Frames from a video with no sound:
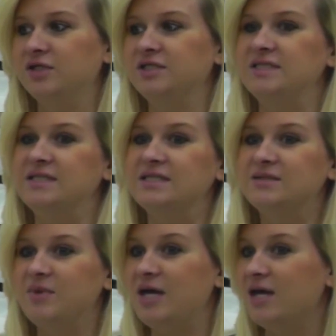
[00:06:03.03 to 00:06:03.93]
can just
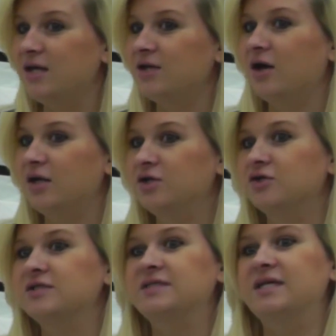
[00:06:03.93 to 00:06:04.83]
expand on
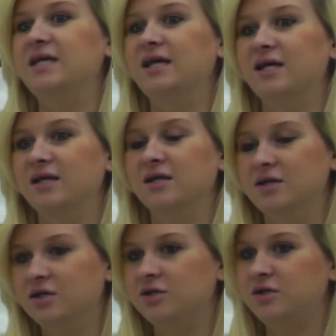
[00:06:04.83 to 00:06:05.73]
nursing and,
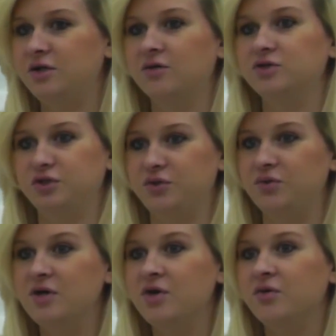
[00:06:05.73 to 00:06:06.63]

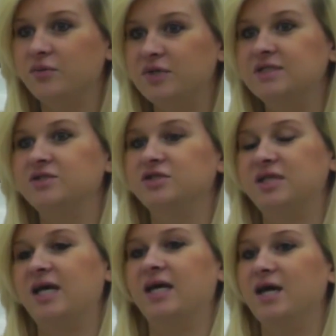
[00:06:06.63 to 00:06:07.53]
do research
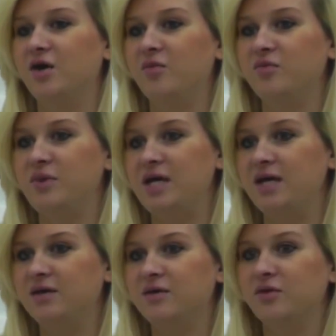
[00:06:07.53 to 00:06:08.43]
that can help make
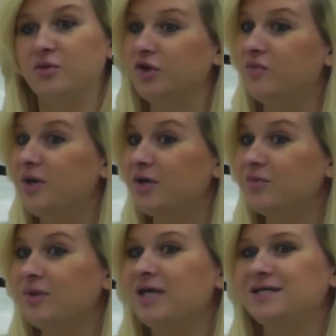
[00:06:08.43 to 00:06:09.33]
the world a better
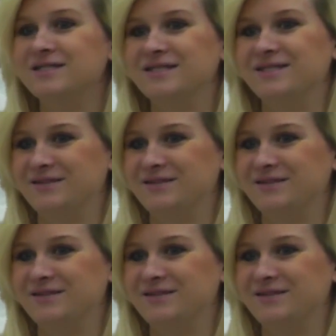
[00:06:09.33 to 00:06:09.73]
place.